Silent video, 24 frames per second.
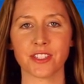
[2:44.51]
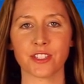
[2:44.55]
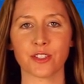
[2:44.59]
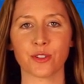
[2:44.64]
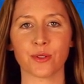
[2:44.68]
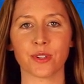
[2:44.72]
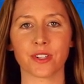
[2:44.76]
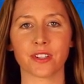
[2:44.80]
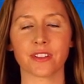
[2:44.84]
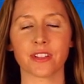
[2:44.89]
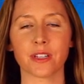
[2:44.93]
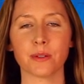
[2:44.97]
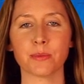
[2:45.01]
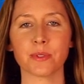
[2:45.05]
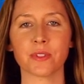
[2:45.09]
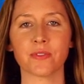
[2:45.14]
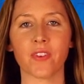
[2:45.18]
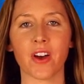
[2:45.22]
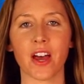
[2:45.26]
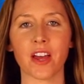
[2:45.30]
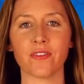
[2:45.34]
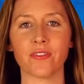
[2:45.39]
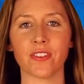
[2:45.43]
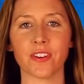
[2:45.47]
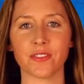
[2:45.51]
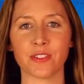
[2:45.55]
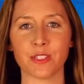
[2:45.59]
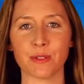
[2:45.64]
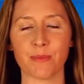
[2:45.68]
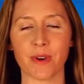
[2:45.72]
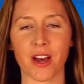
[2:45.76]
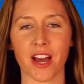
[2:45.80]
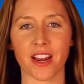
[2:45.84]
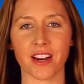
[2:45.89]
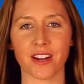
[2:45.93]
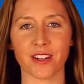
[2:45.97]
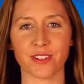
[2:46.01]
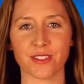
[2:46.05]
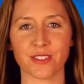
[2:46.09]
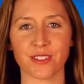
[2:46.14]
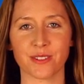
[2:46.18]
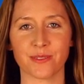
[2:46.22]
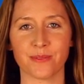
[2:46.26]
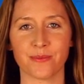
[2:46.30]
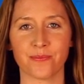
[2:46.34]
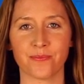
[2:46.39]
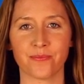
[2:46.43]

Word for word: to Eclipse 550 buyers.